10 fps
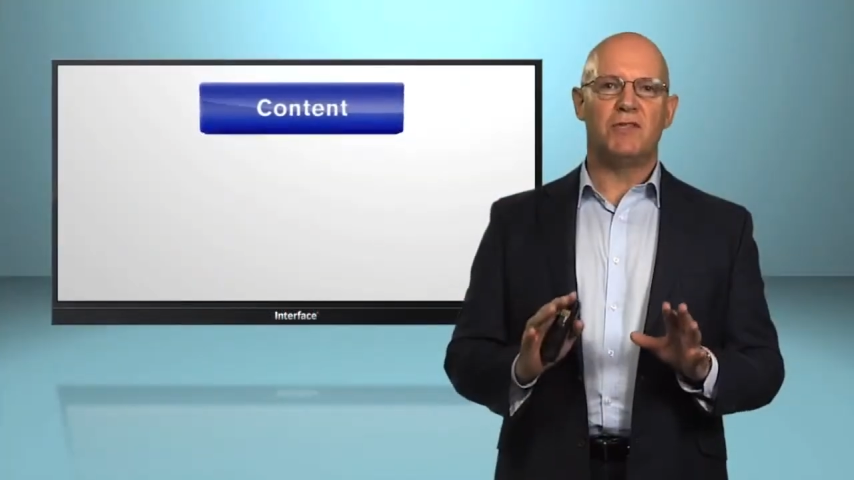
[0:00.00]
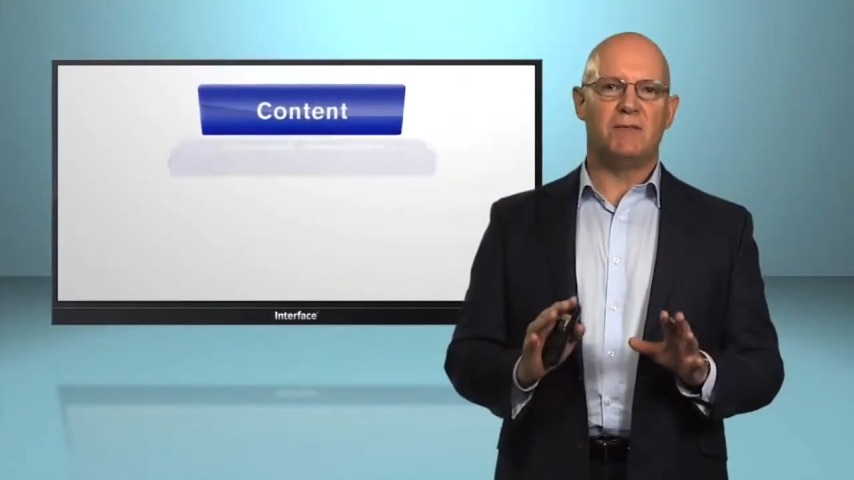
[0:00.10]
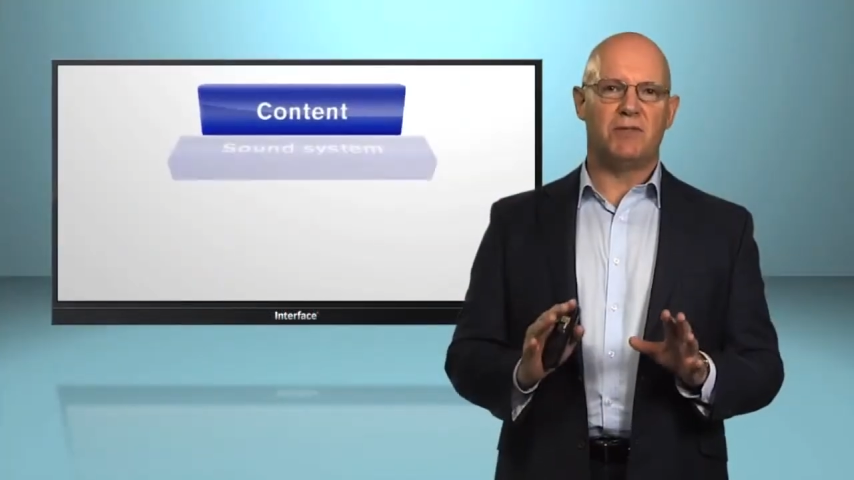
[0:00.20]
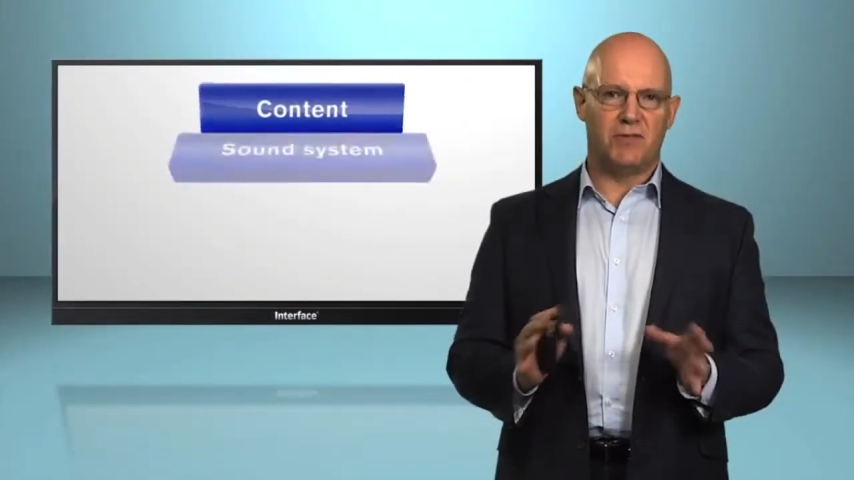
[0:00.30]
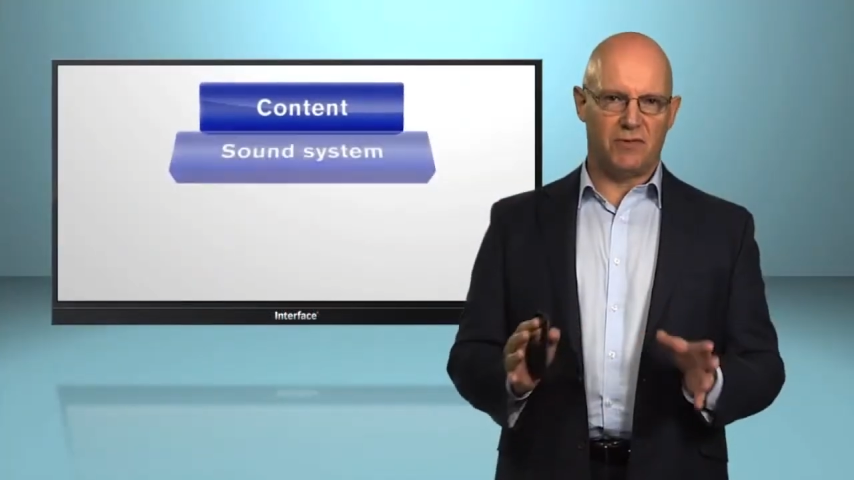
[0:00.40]

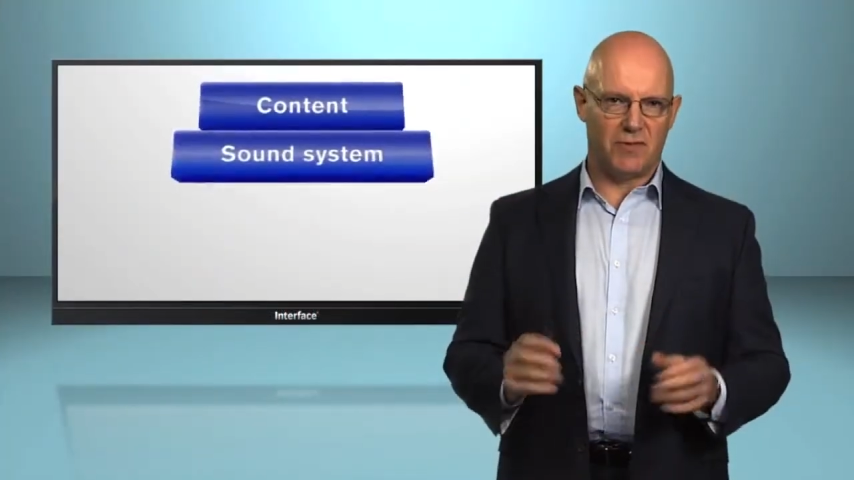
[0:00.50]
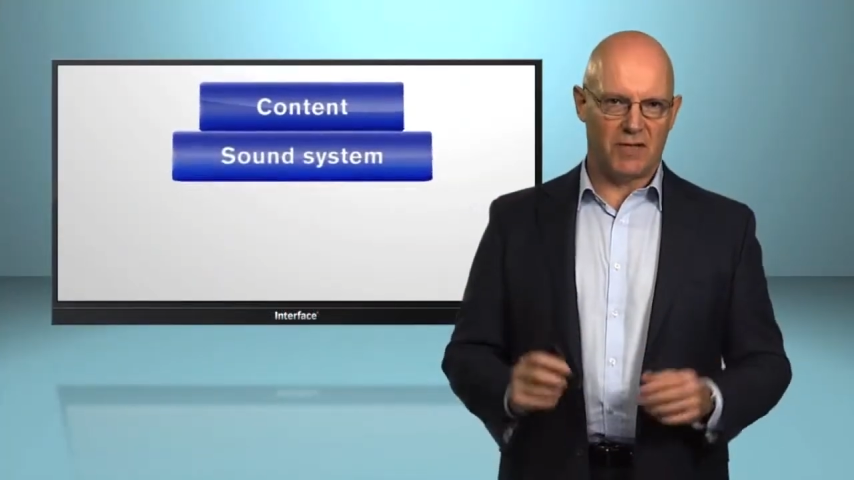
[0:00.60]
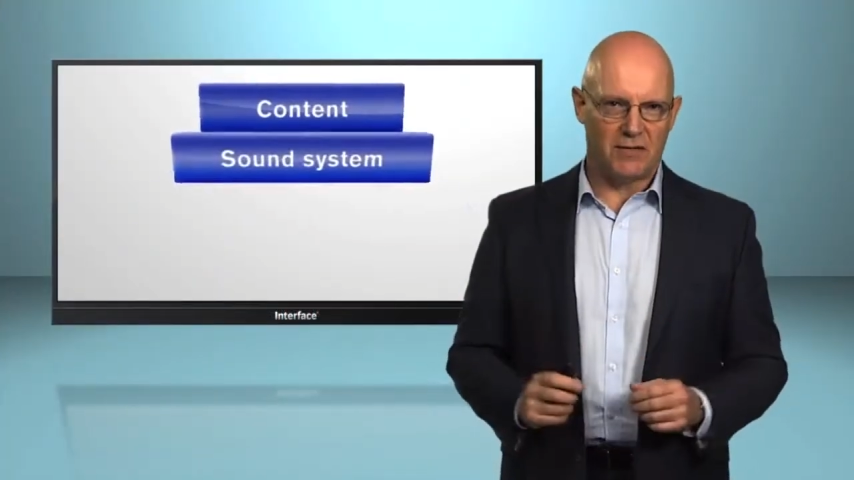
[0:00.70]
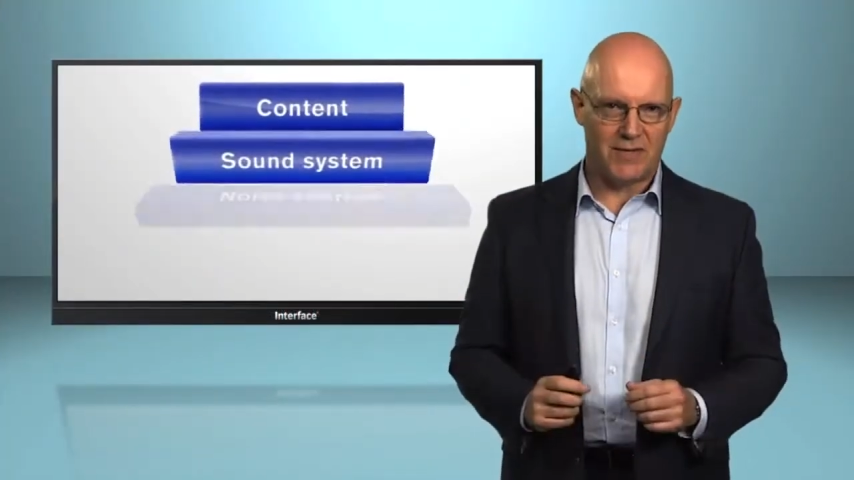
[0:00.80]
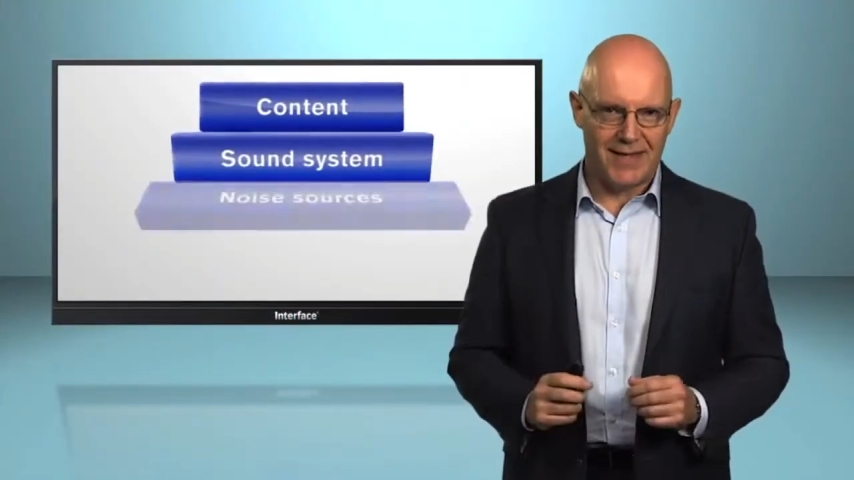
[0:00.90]
steps to good
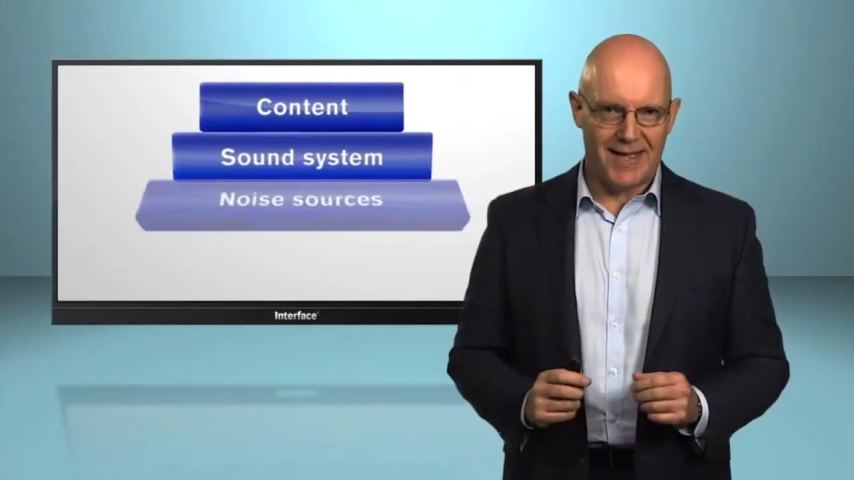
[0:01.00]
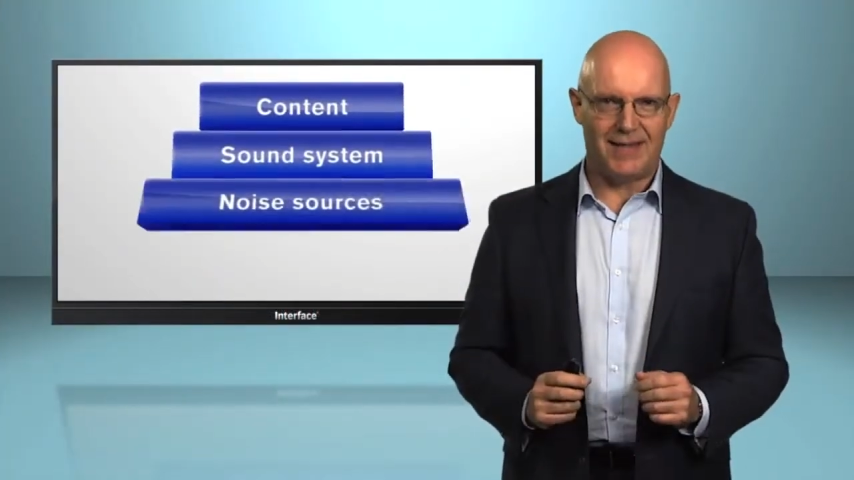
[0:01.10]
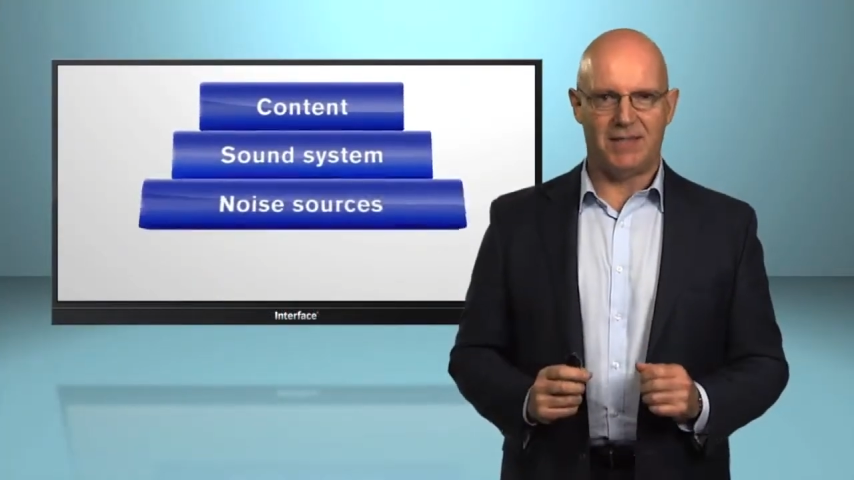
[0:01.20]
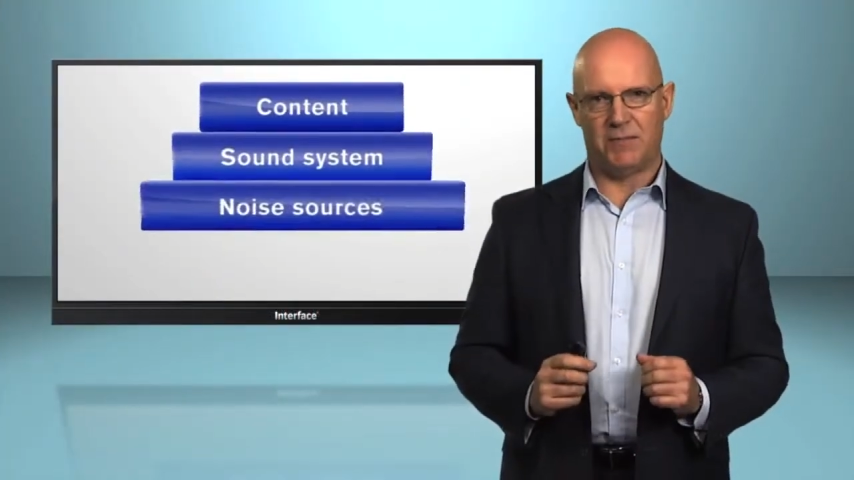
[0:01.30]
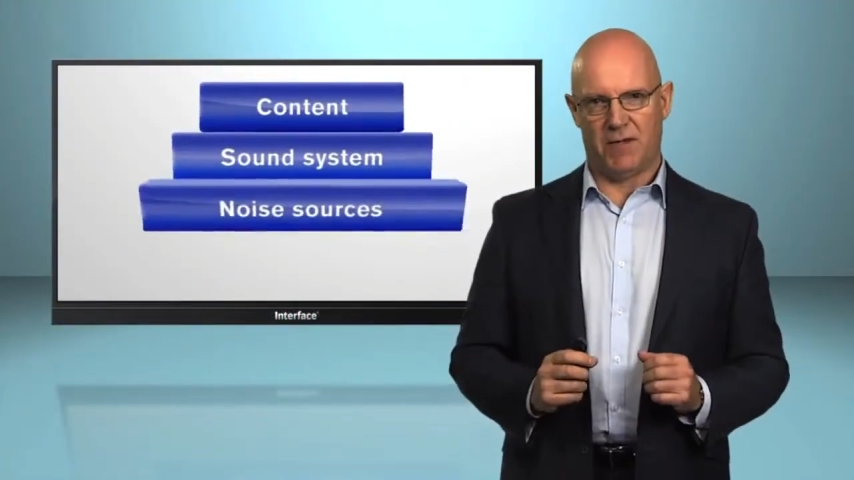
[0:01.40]
sound in
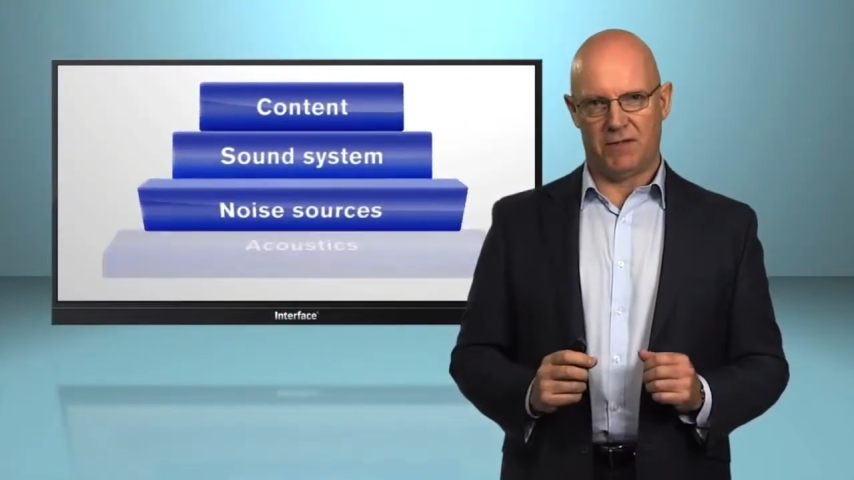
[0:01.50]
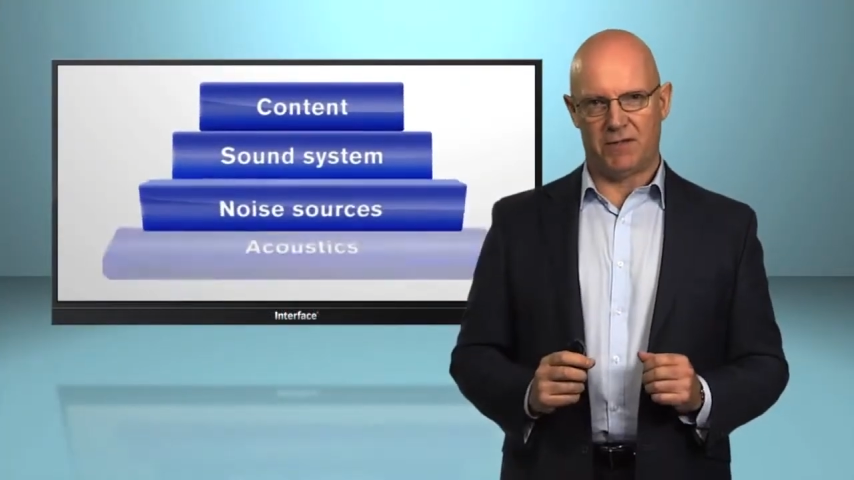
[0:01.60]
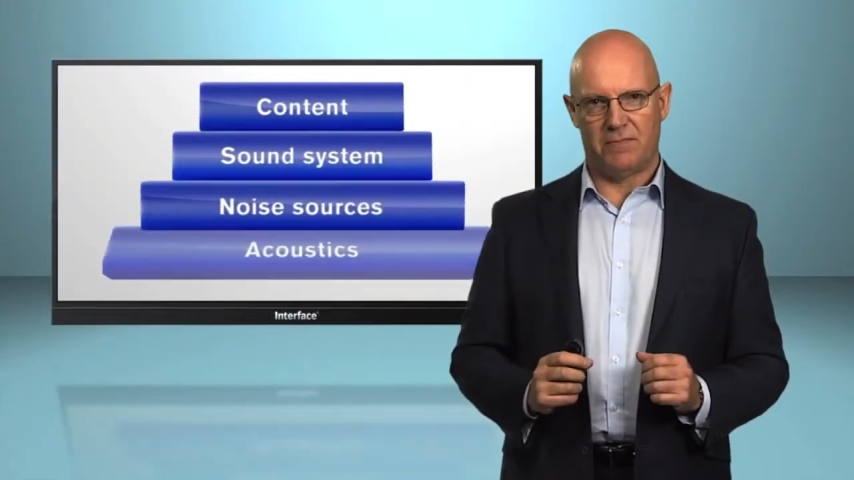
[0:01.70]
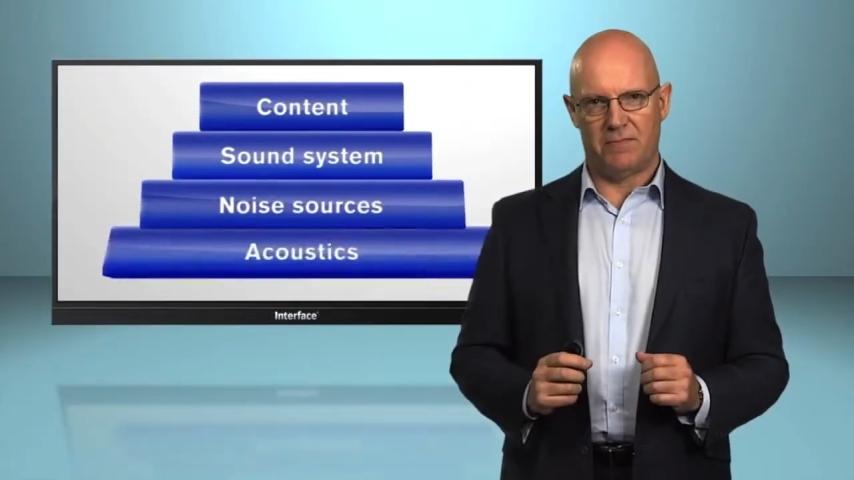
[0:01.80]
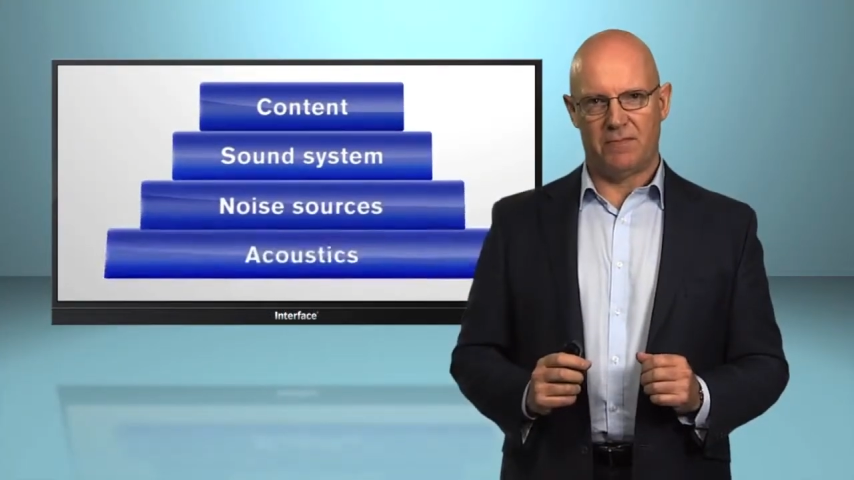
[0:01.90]
any space,